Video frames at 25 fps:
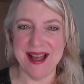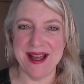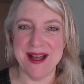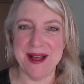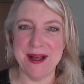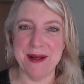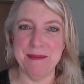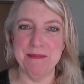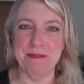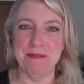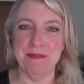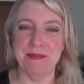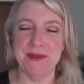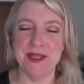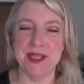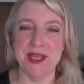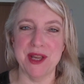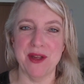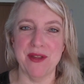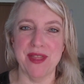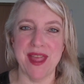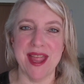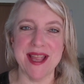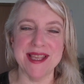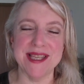um,
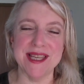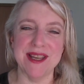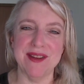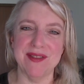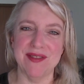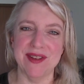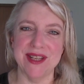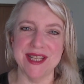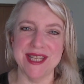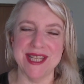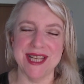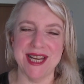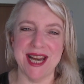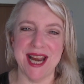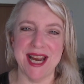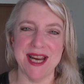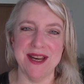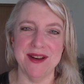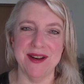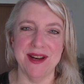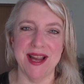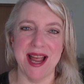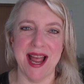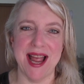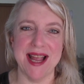so that's it for today,
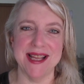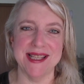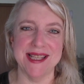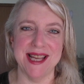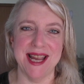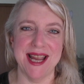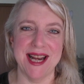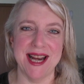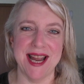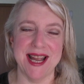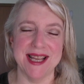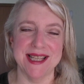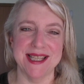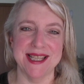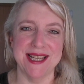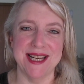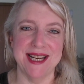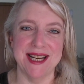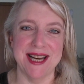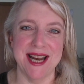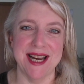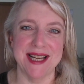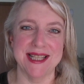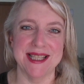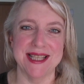you guys, and I'll see
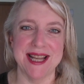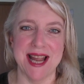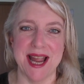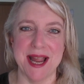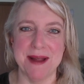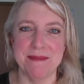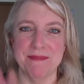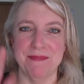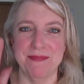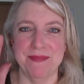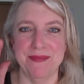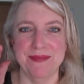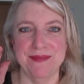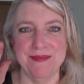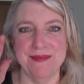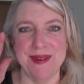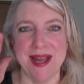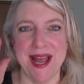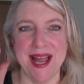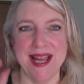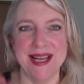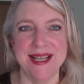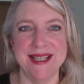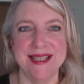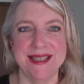you next time.
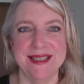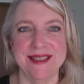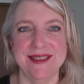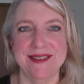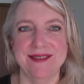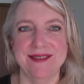Bye.